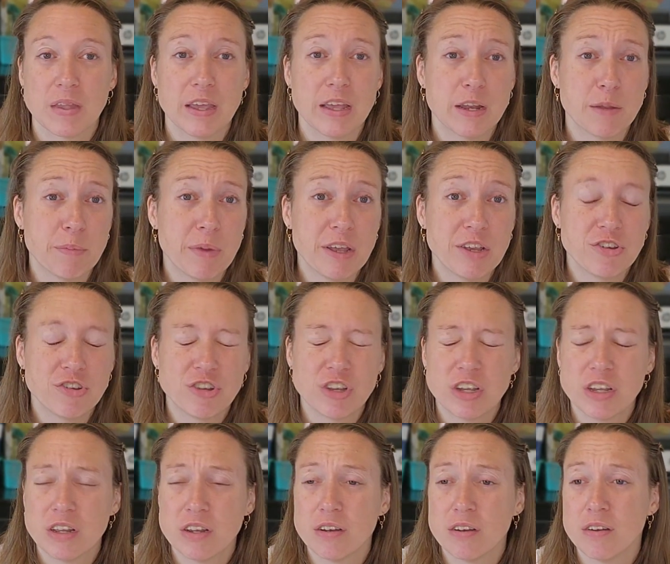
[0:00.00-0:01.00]

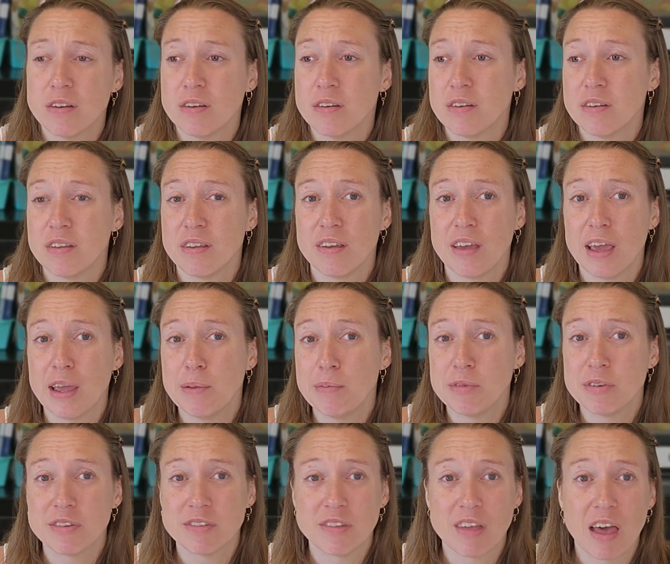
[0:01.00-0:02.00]
animation,
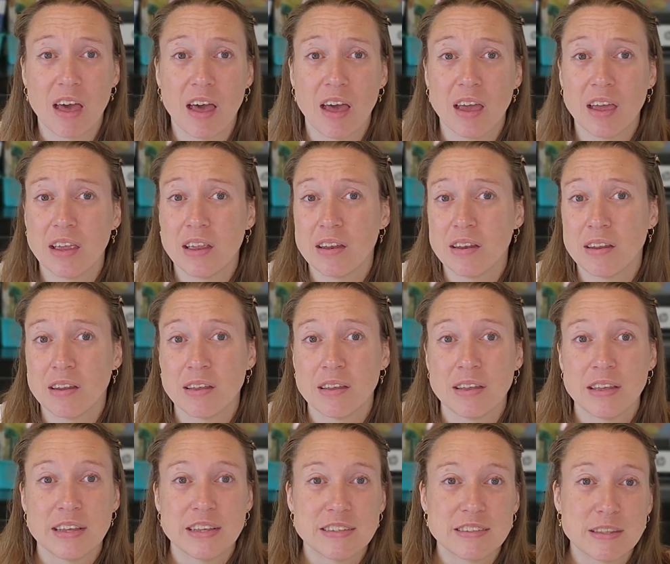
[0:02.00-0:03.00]
game
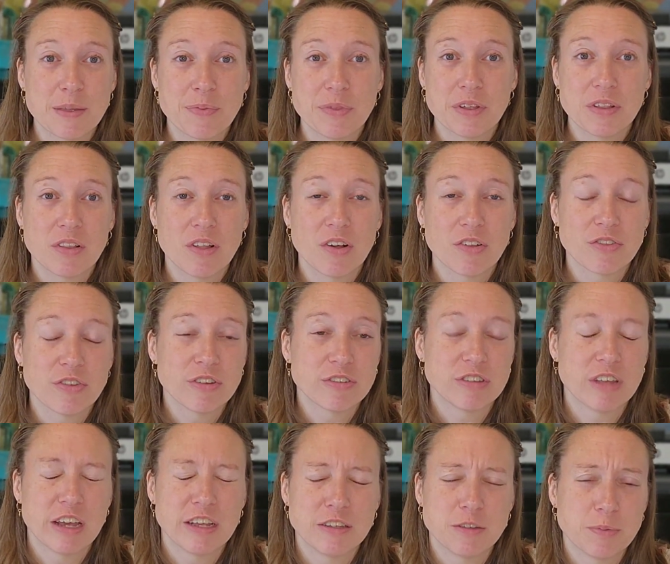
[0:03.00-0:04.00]
design, something along
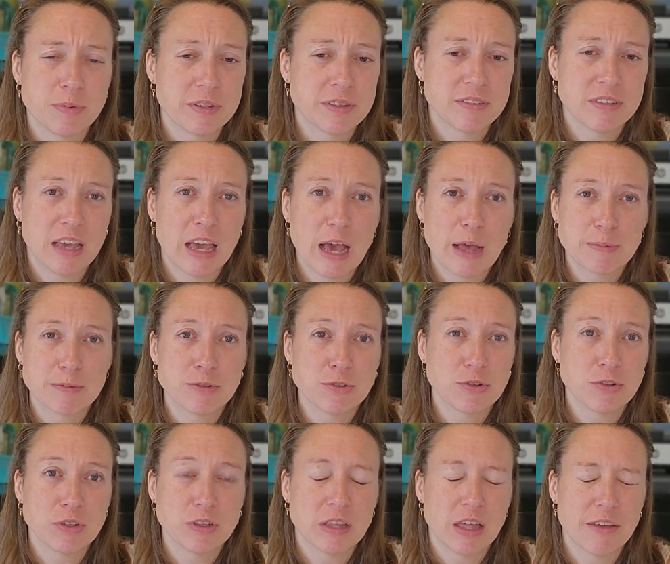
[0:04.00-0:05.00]
those lines, because he
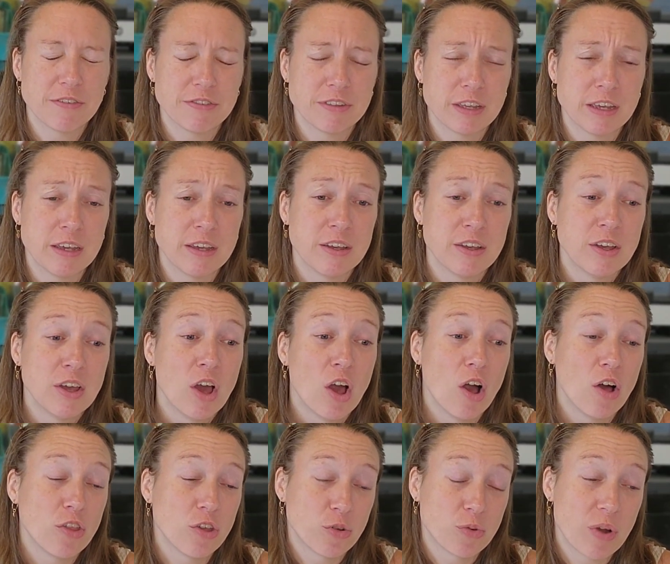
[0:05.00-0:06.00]
absolutely loves it.
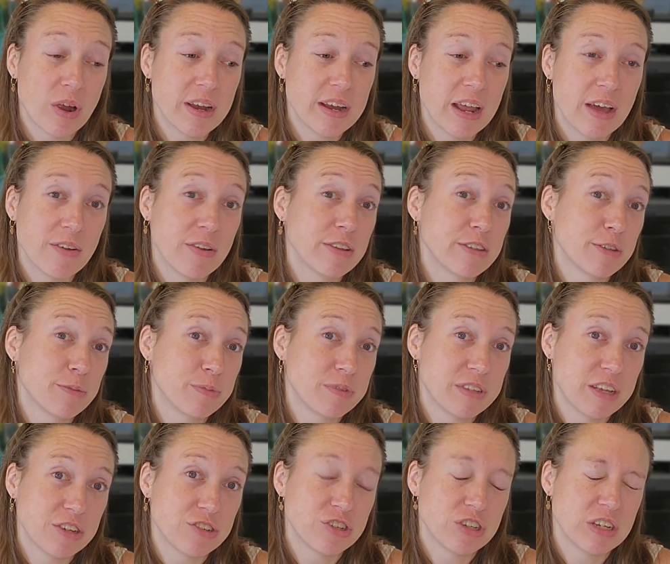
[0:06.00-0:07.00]
Although right now his
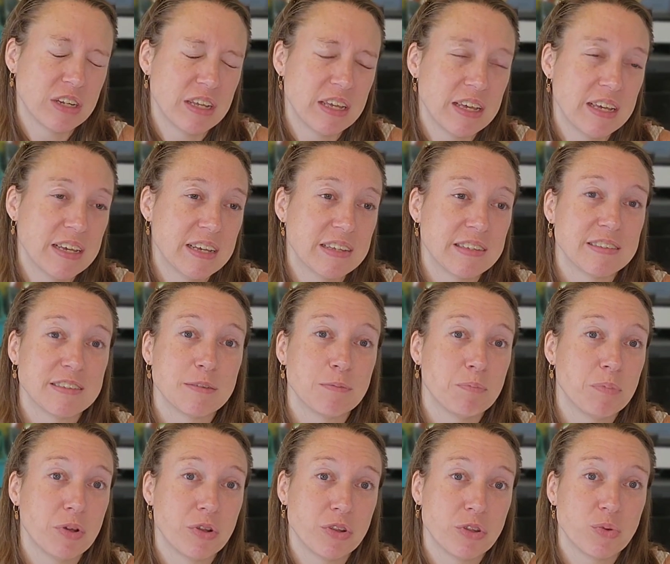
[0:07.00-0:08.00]
obsession
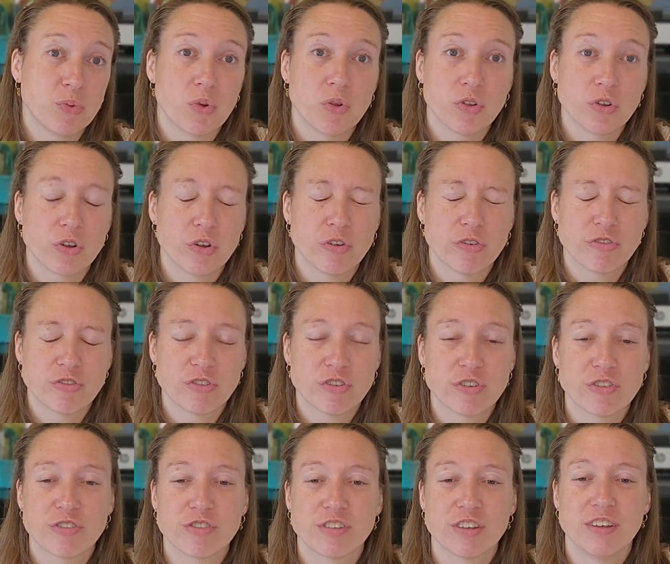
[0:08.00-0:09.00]
is building roller
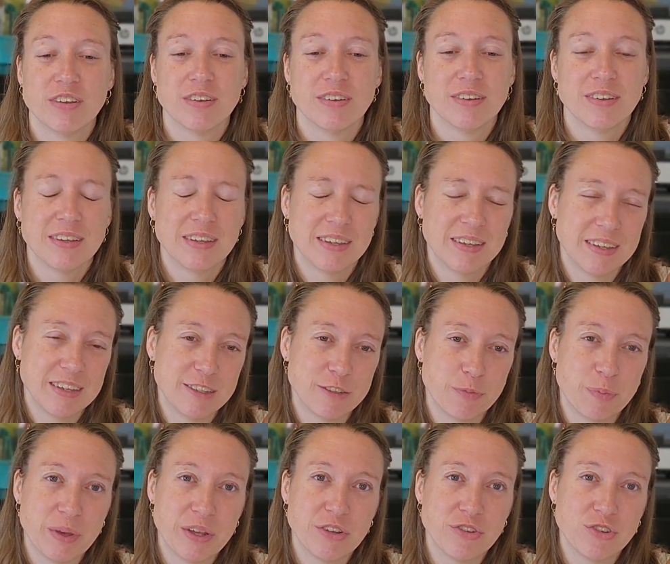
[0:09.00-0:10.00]
coasters.
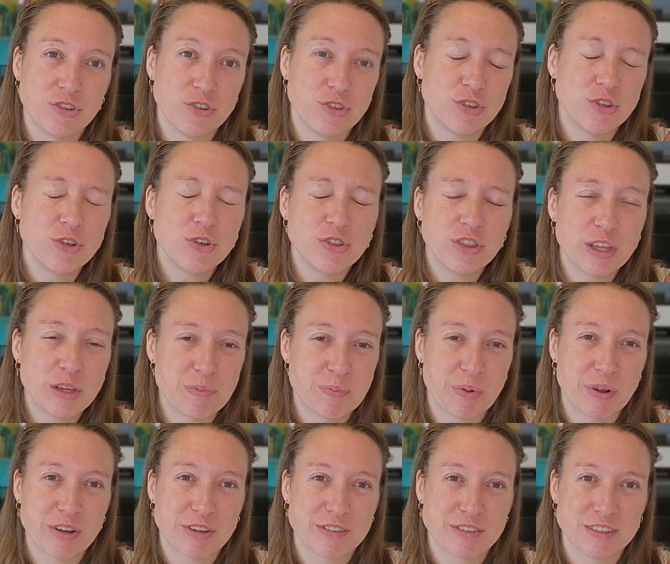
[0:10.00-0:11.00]
He's been to 2 theme
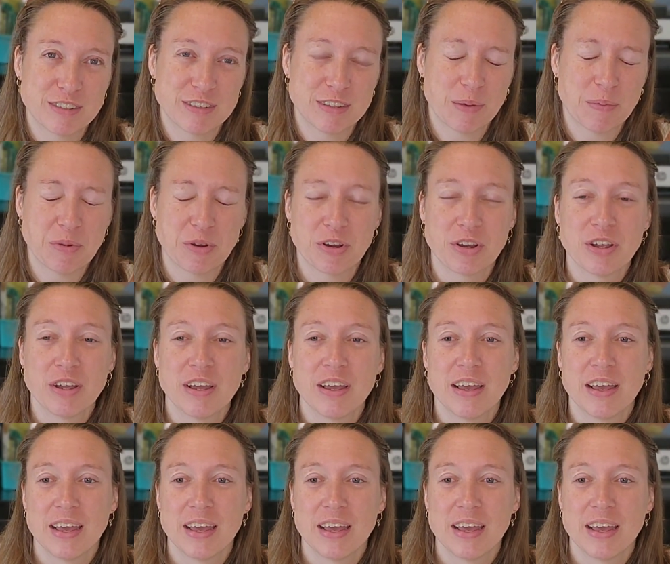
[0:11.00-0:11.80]
parks this summer,